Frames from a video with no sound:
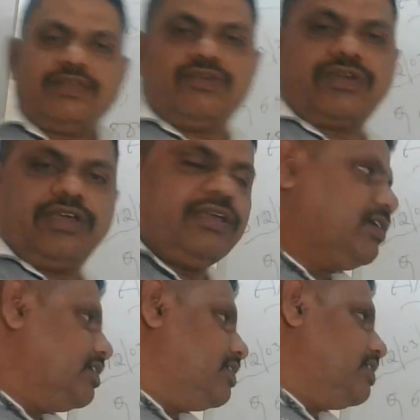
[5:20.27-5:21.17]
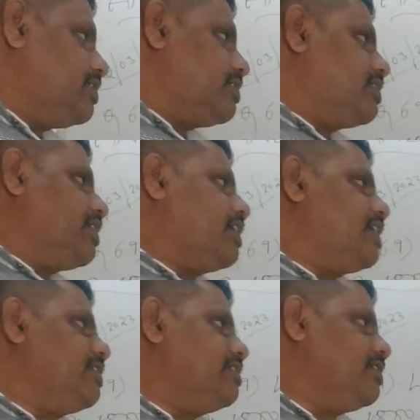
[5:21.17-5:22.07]
Okay, it
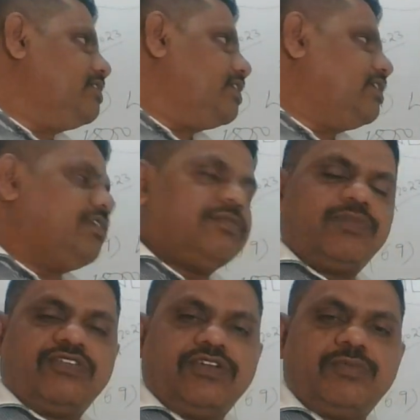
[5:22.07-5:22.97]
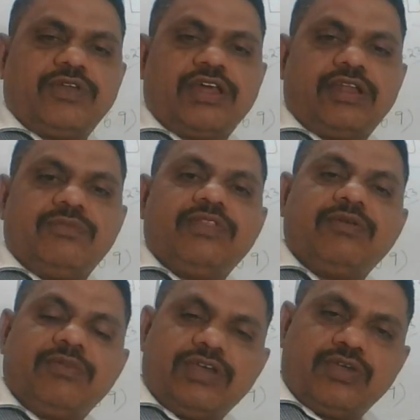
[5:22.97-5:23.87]
rather than 10% per annum, they
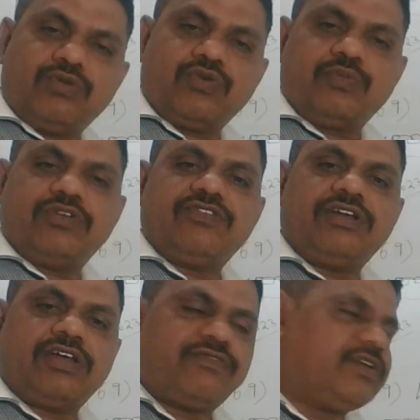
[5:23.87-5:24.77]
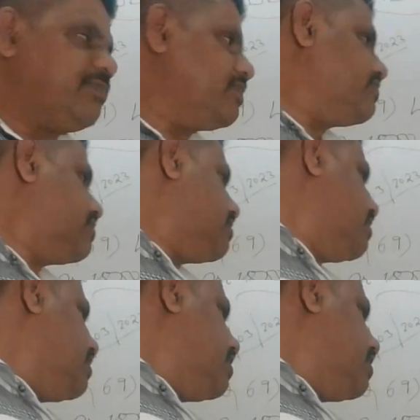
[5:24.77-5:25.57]
may give 2% or 5%.